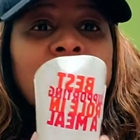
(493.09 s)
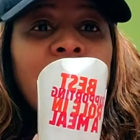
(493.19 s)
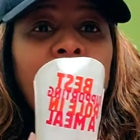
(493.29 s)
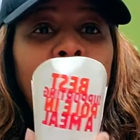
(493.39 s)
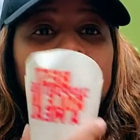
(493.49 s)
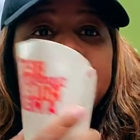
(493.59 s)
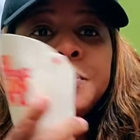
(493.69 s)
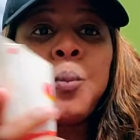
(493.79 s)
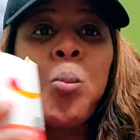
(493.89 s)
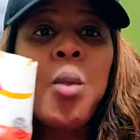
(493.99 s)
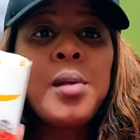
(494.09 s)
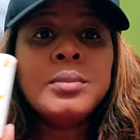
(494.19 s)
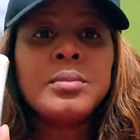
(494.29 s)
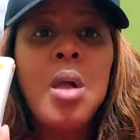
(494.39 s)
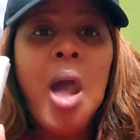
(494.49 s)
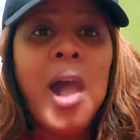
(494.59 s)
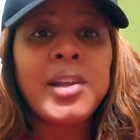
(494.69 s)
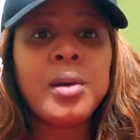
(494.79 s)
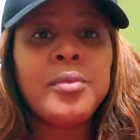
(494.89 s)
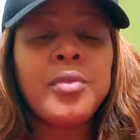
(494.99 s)
second
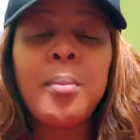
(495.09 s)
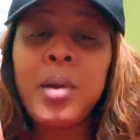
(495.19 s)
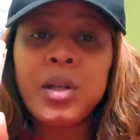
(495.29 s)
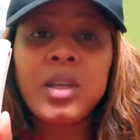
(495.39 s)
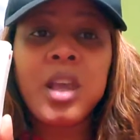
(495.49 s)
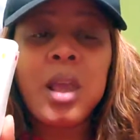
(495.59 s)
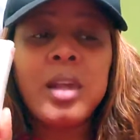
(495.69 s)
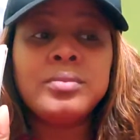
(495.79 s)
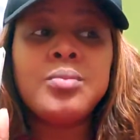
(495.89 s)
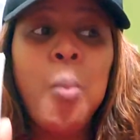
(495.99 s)
item from Burger King